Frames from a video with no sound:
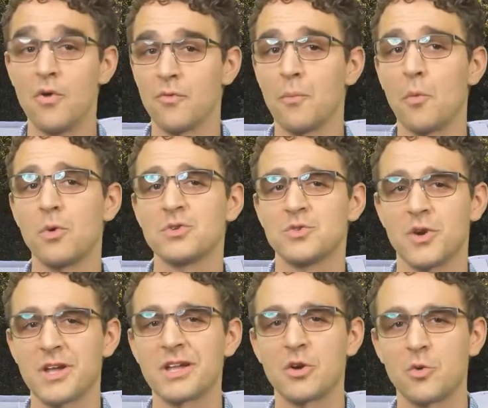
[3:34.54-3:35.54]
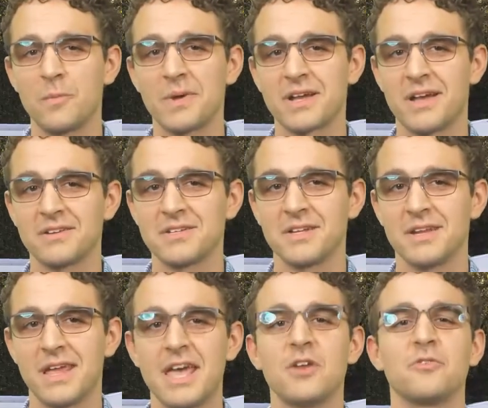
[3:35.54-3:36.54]
For more trucking equipment
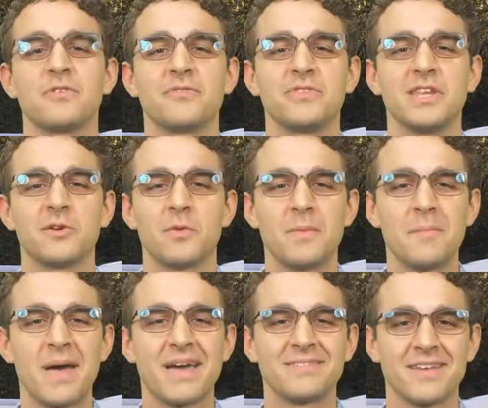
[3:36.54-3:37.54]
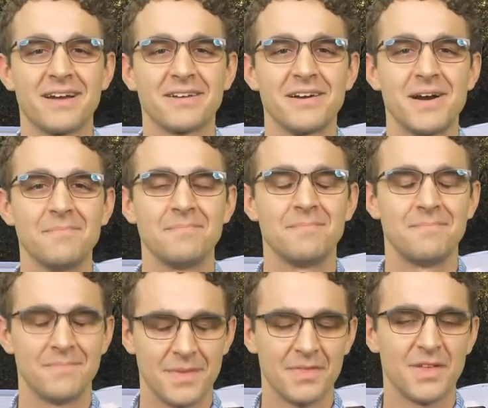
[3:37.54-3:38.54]
content, head over to fleet equipment mag dot com.
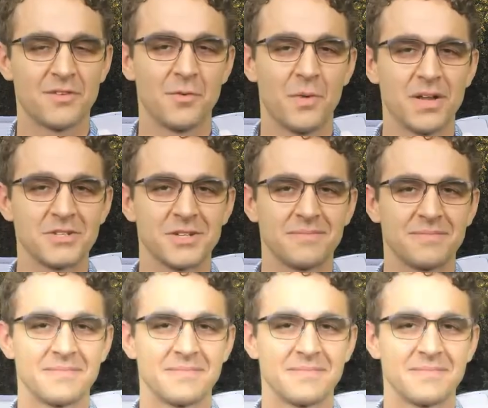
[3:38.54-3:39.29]
Thanks for watching.